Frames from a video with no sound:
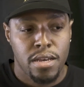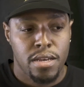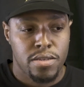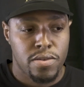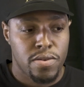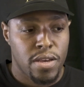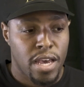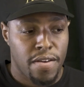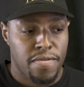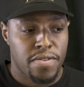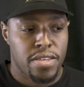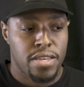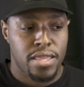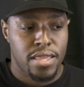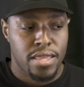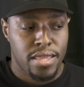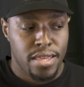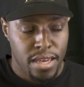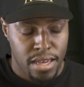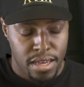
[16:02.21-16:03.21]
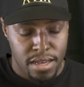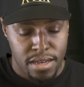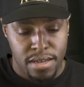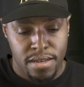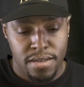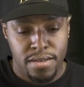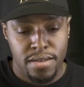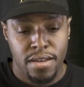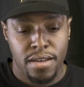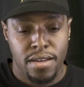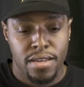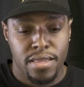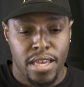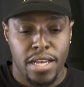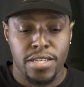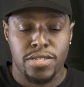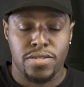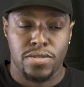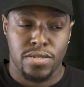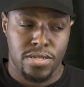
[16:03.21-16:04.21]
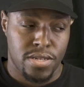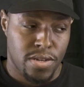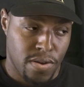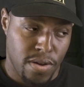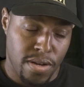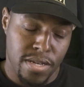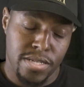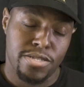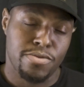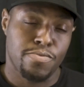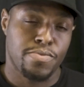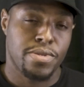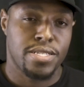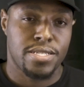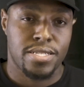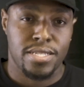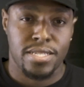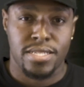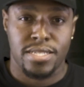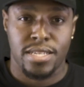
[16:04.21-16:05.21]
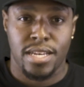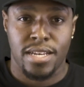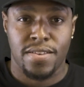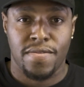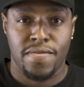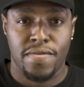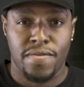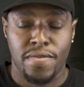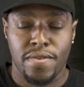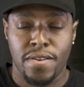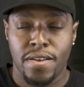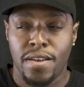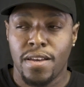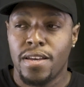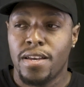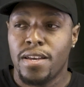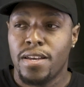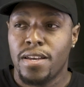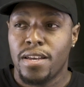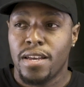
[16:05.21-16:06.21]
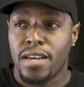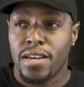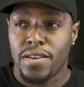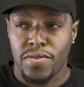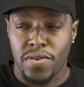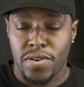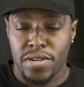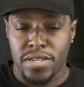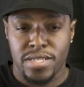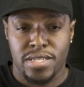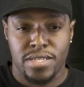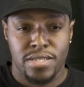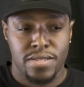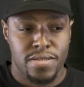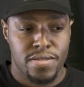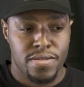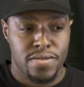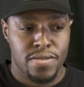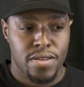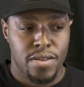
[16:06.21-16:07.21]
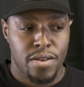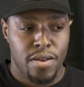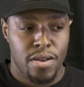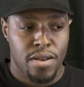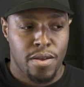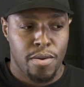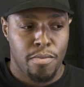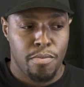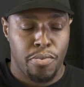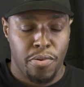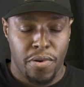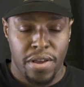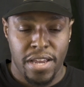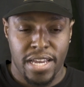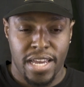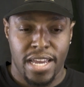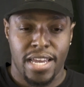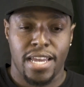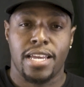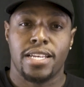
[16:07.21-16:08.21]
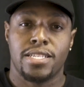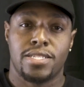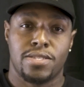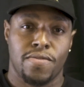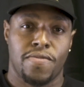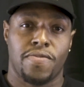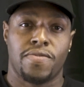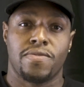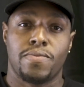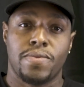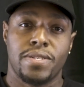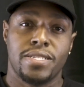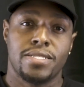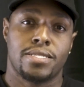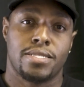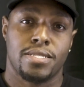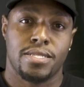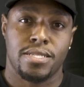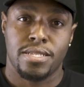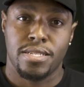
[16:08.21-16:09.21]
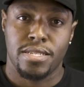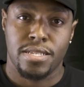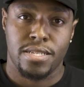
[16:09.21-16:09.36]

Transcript: You have to think that you're going to be successful in order to bring it into fruition.